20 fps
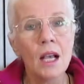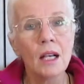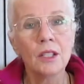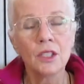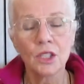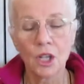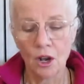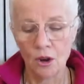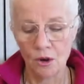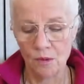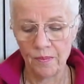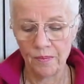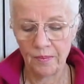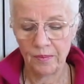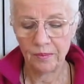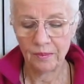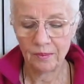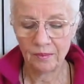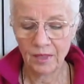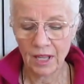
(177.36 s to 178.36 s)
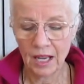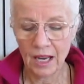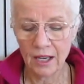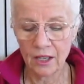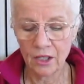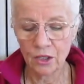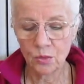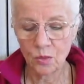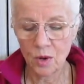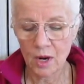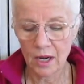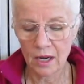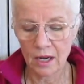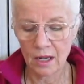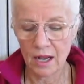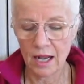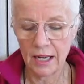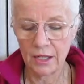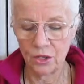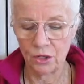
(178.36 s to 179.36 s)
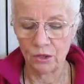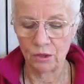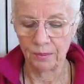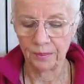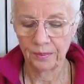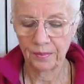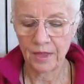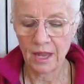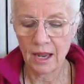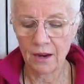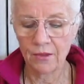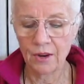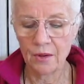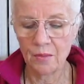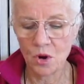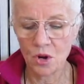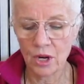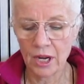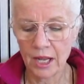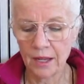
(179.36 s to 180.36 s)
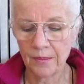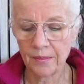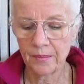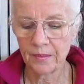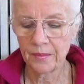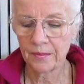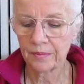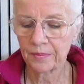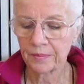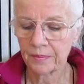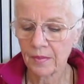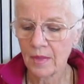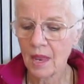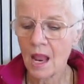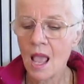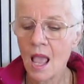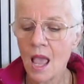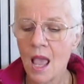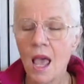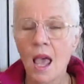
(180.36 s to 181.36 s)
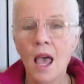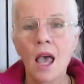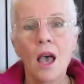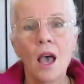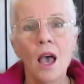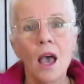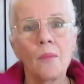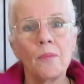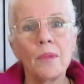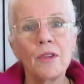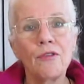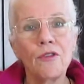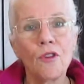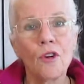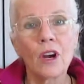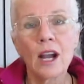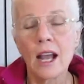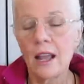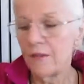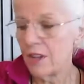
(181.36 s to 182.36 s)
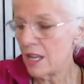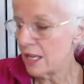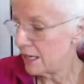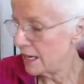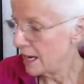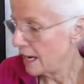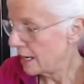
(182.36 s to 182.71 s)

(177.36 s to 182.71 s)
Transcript: So here's what I do. Every morning, before I've eaten